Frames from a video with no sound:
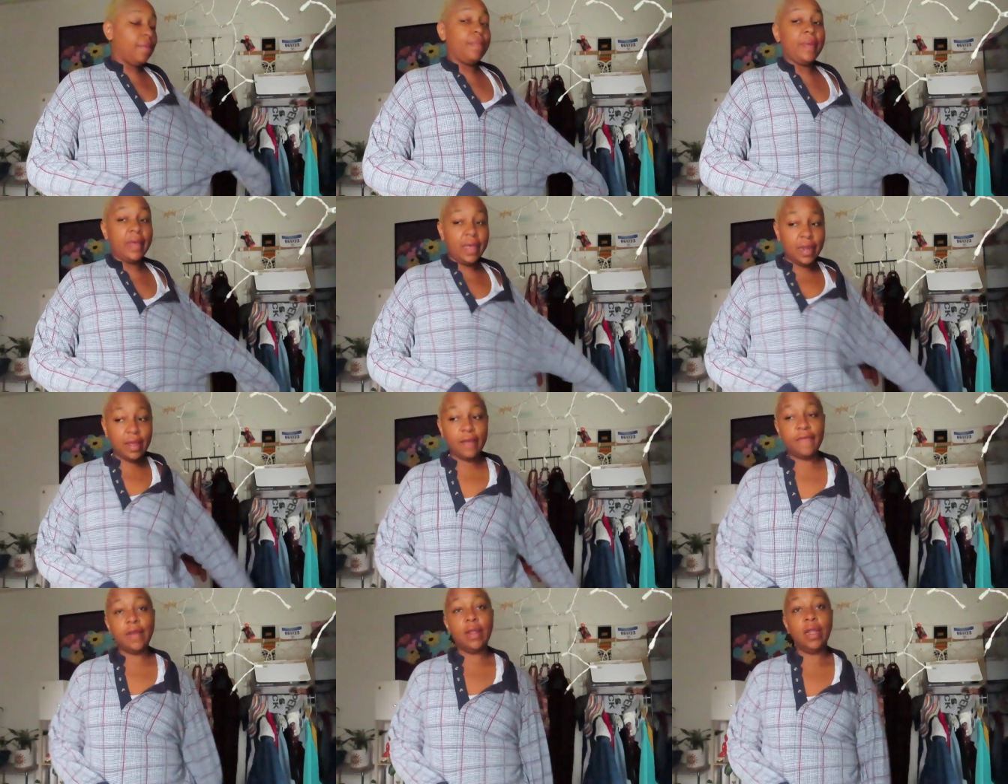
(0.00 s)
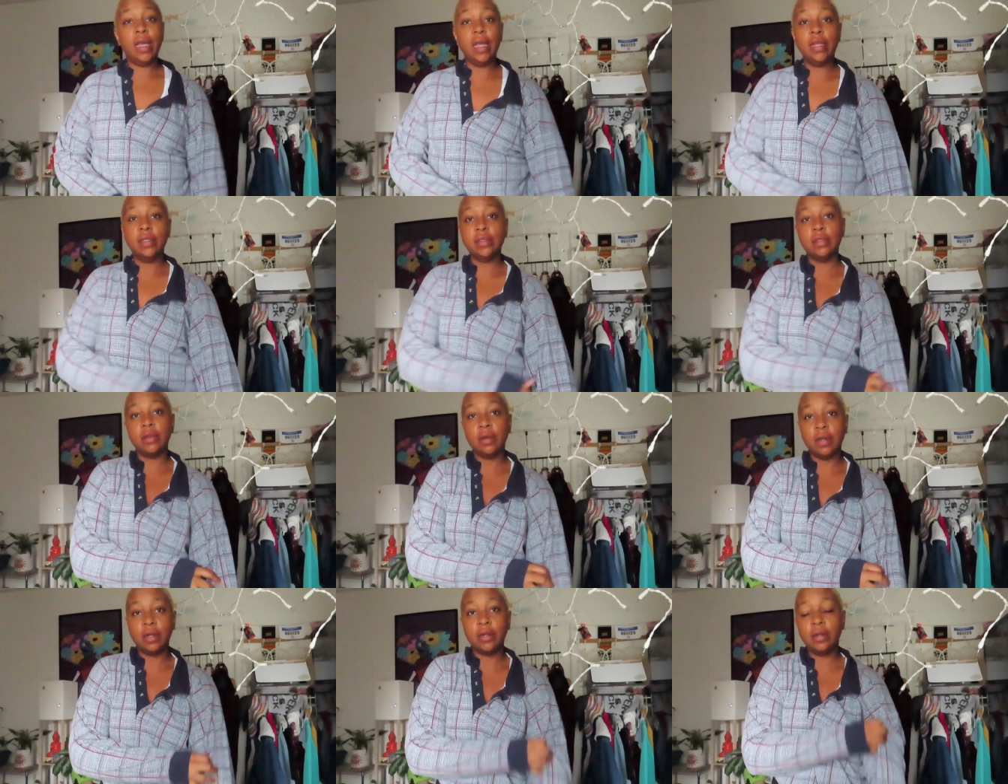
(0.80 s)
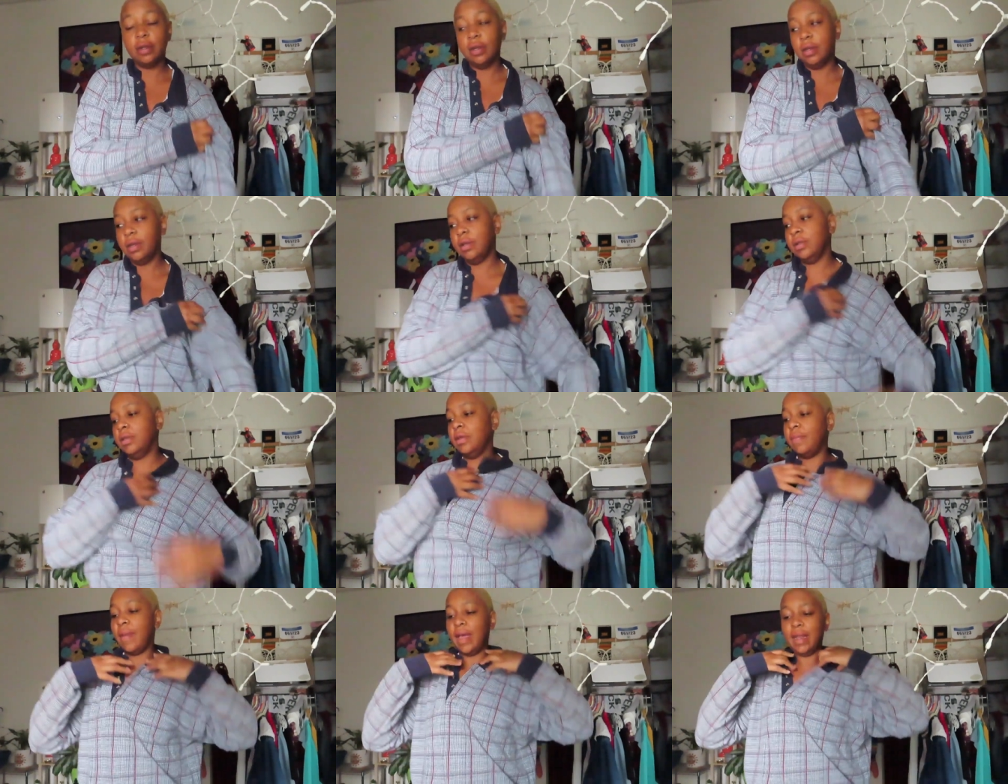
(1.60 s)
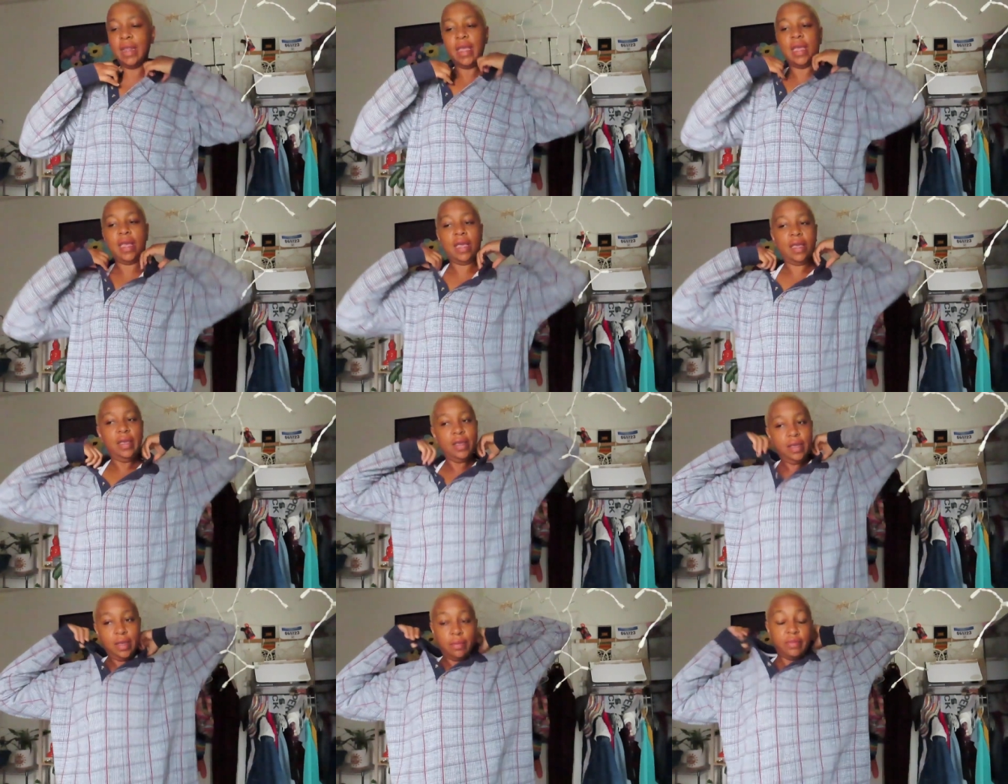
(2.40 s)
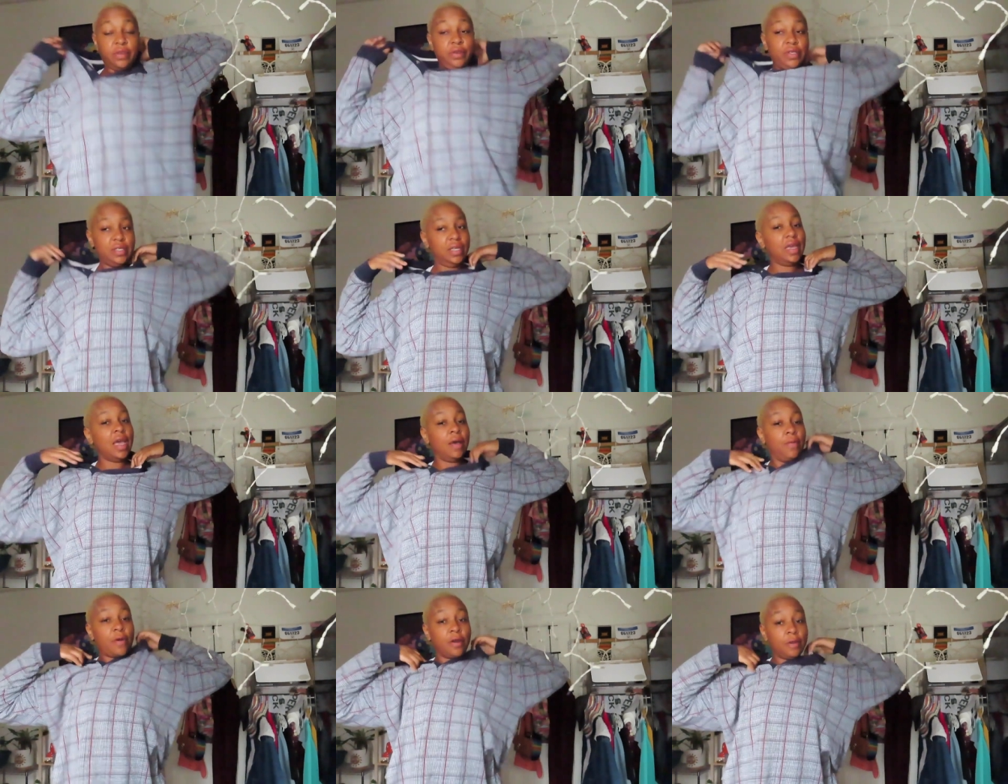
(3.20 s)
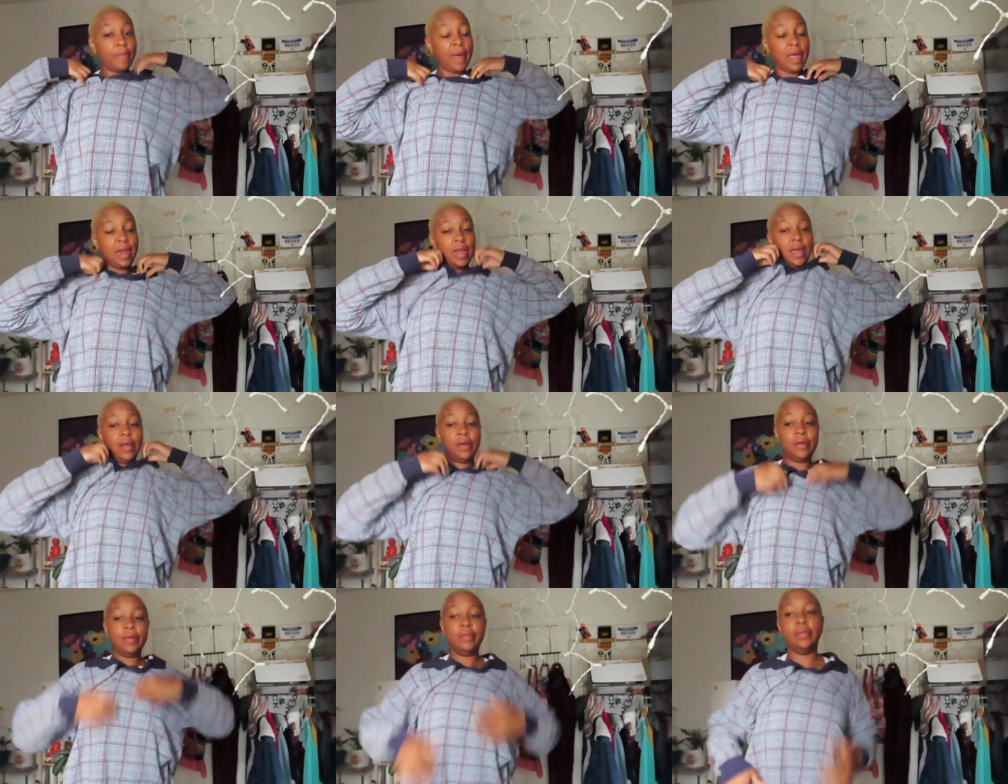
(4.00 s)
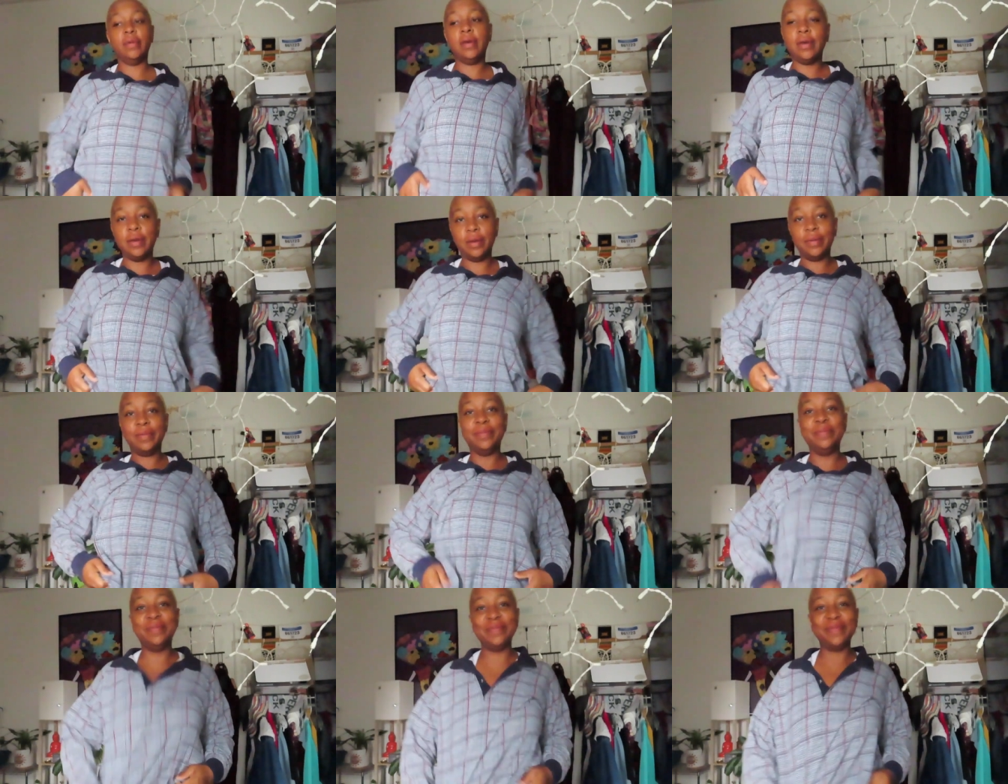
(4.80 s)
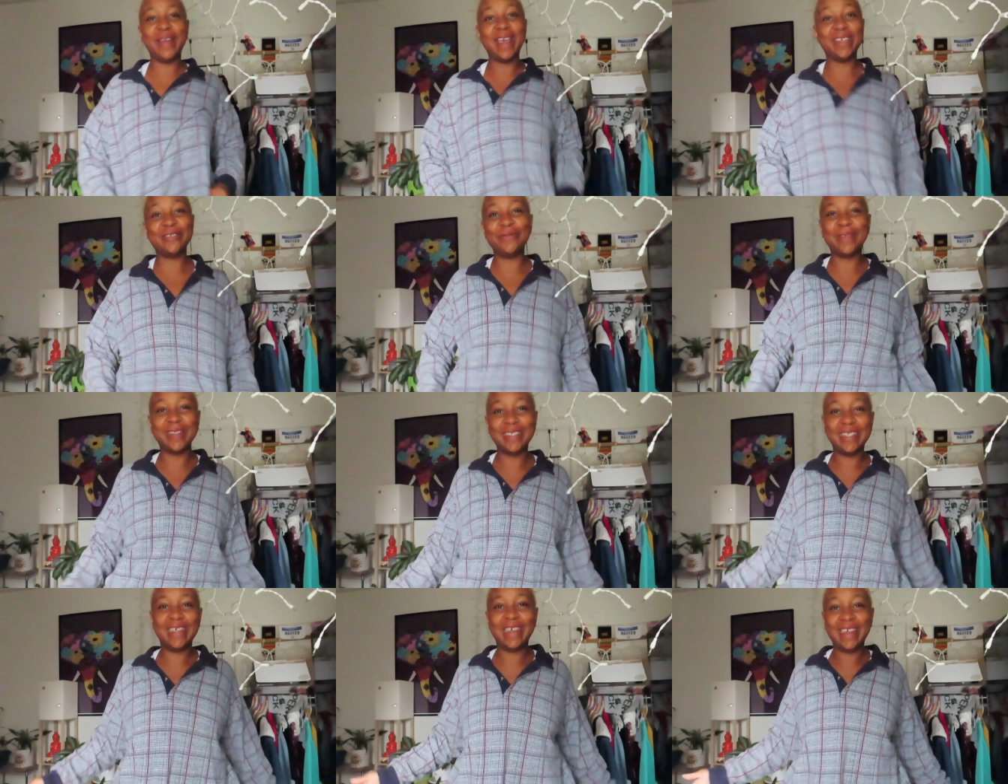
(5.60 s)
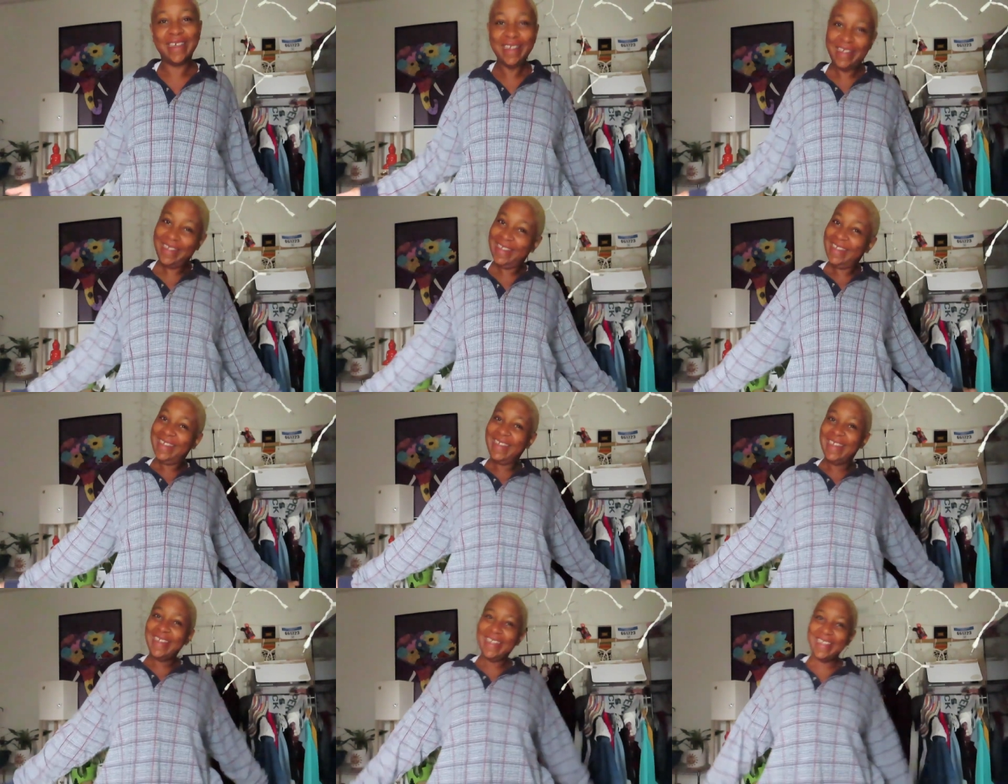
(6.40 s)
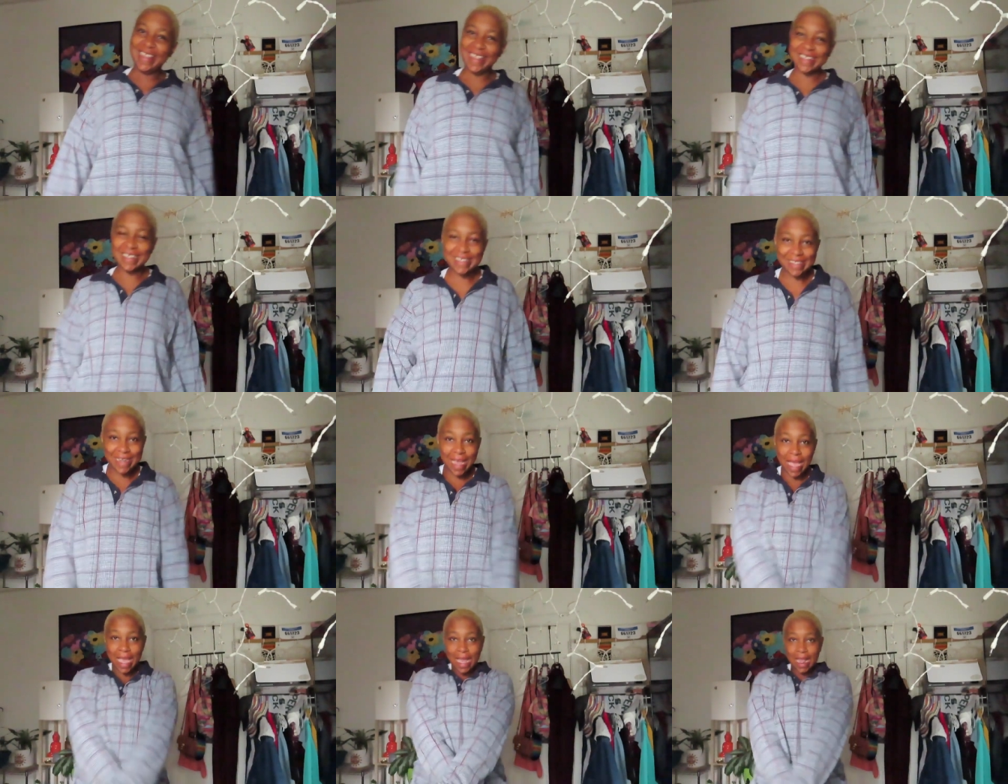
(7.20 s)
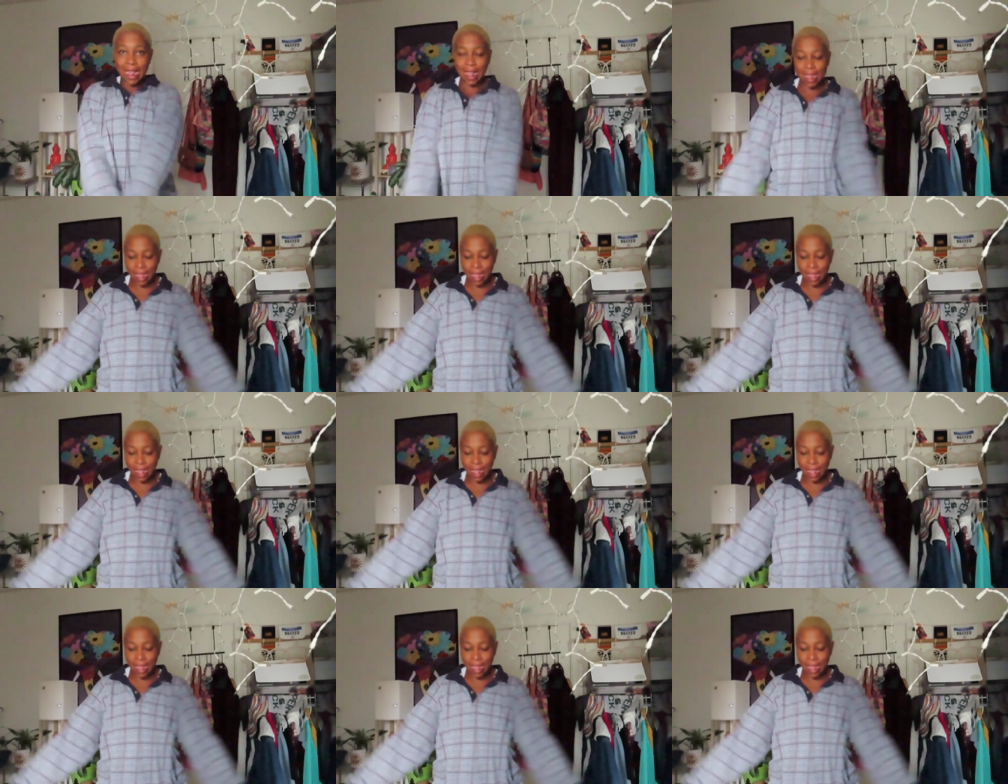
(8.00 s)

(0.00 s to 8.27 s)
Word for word: a bit of a late start to my day. I'm usually at work by now, um, as you can see. This is not,